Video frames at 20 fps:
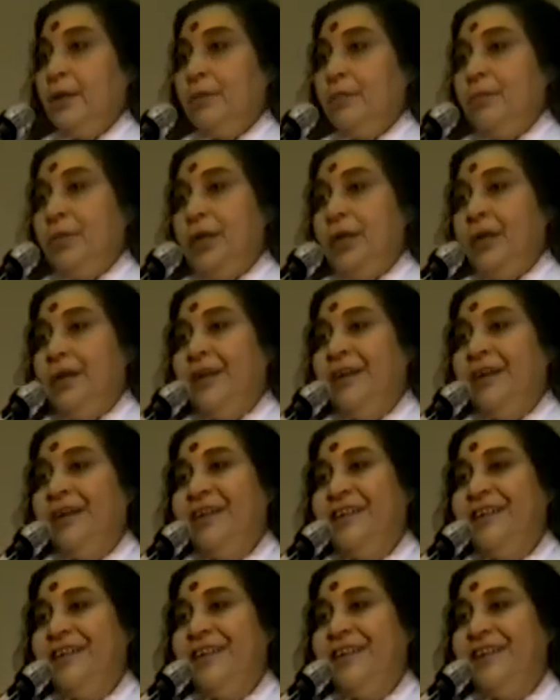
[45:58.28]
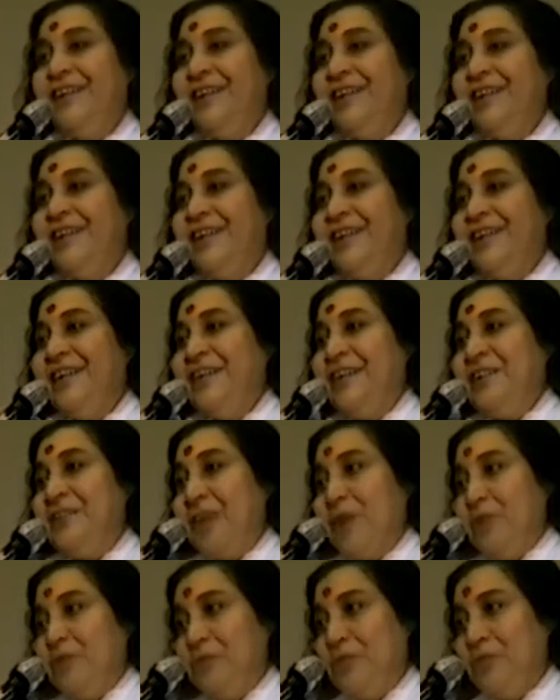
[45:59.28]
being
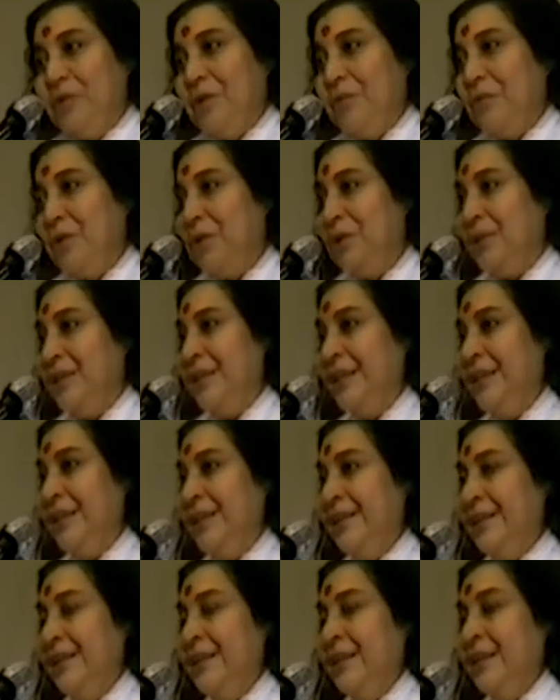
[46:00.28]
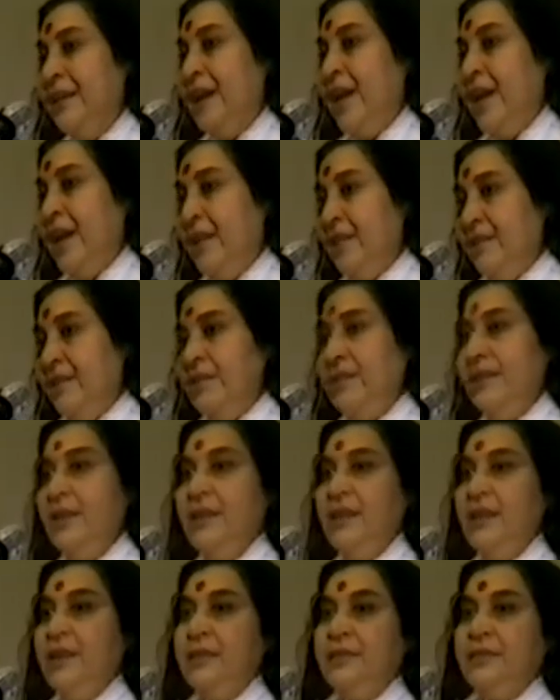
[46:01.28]
doubtful about it. Another
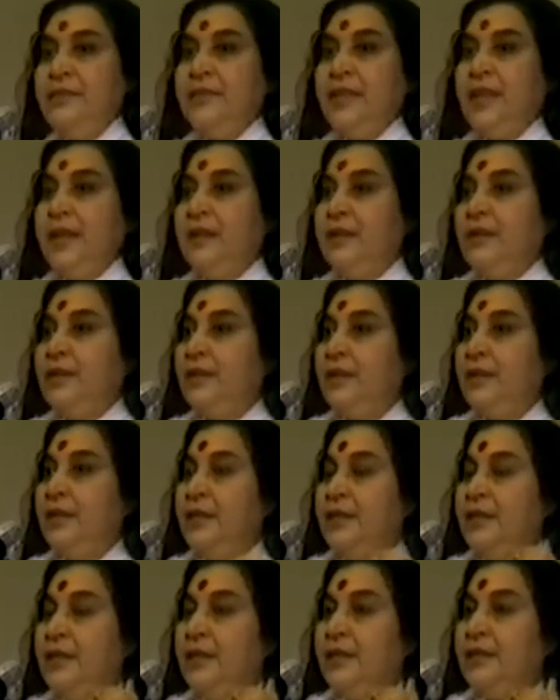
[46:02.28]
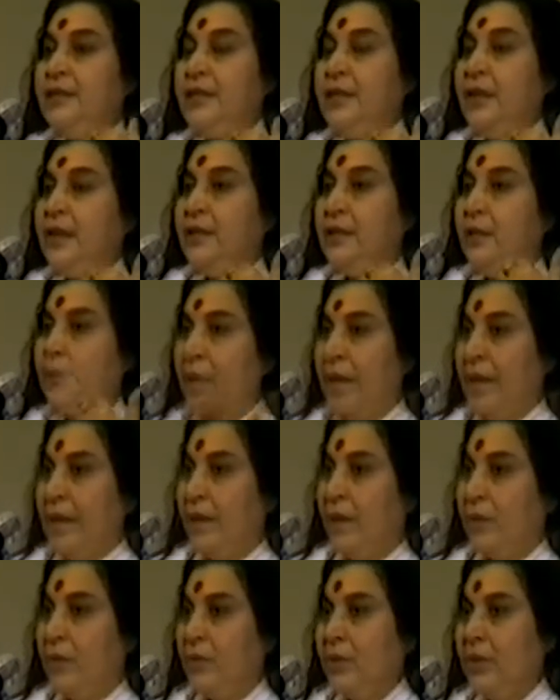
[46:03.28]
thing is that it is the other way
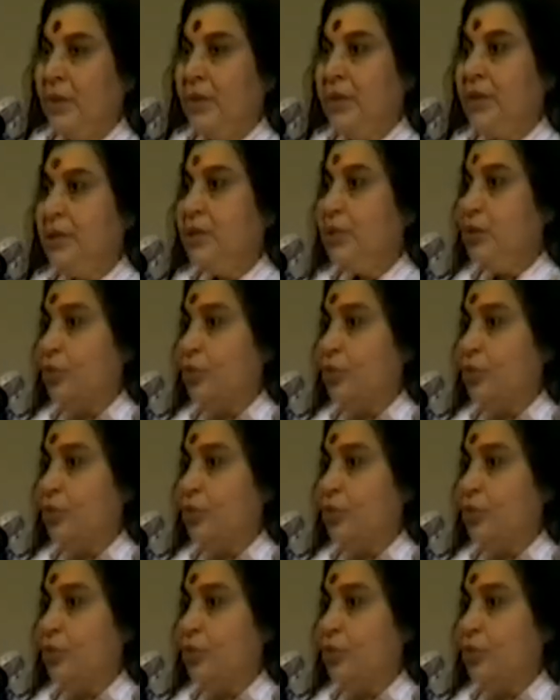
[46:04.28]
around. It is